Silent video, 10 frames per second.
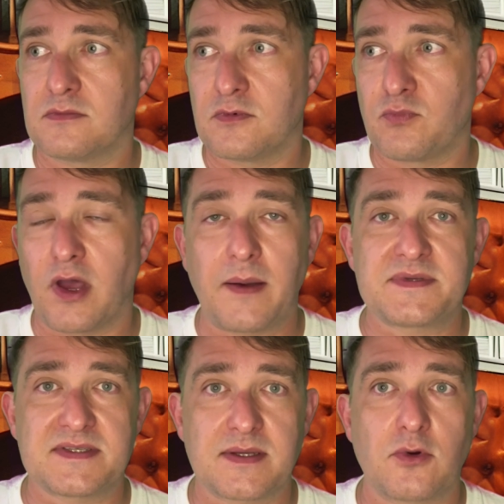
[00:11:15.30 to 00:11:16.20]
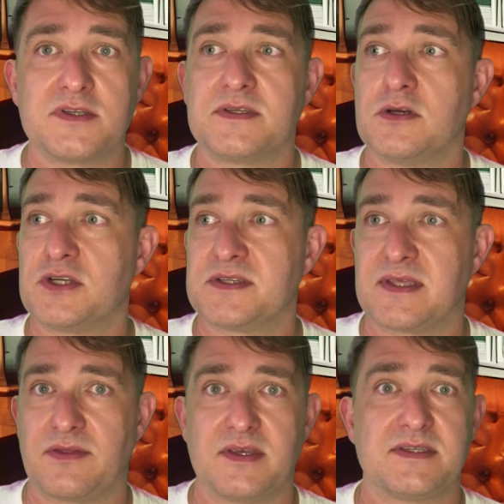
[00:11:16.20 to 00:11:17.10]
perhaps in some constitutions,
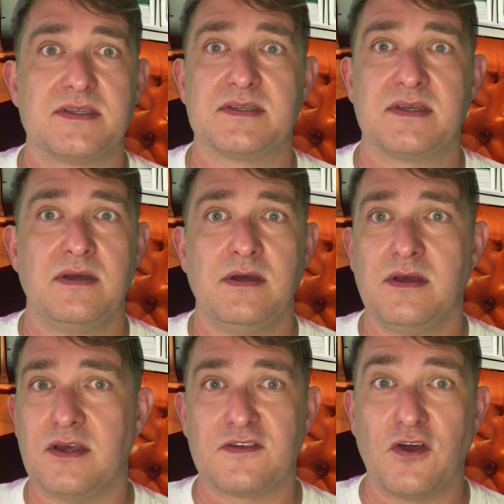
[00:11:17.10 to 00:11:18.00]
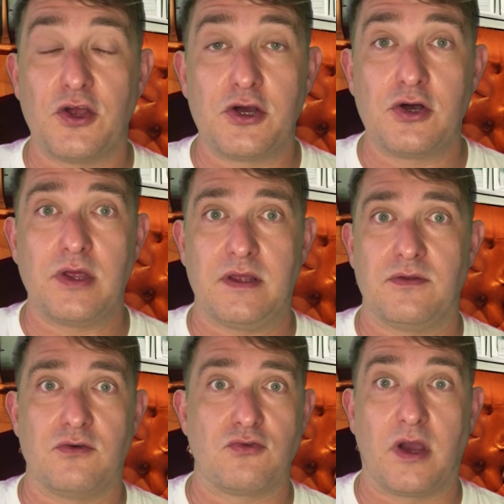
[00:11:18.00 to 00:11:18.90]
that this is eternal and
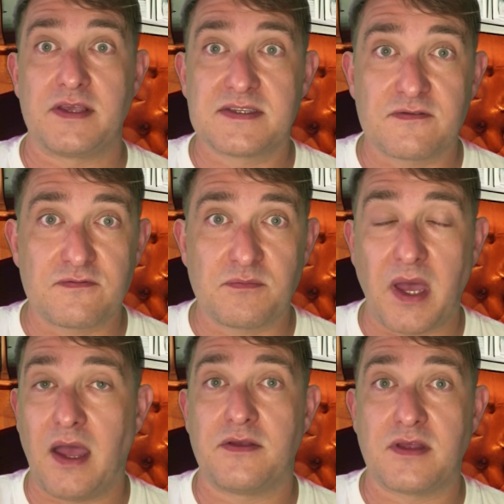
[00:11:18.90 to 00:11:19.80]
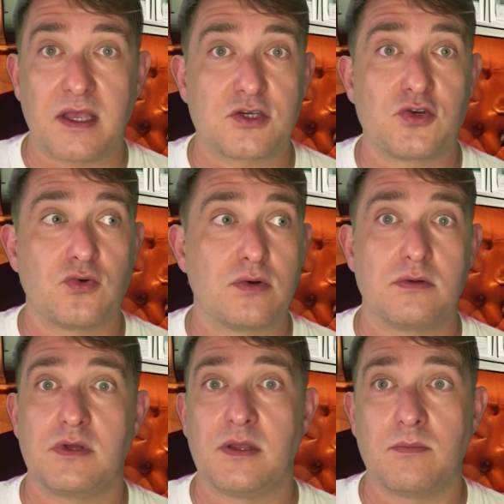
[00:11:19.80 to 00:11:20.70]
the rights of man, natural,
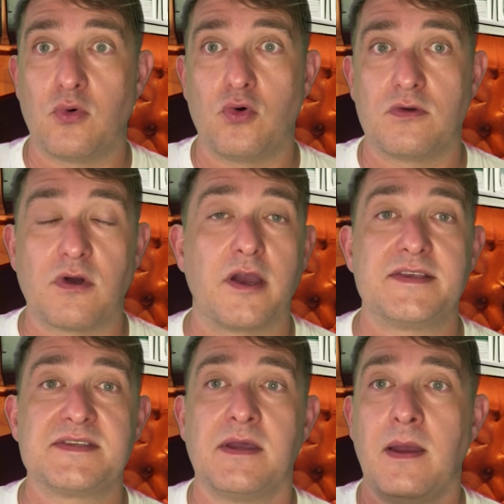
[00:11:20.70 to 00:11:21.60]
inborn rights,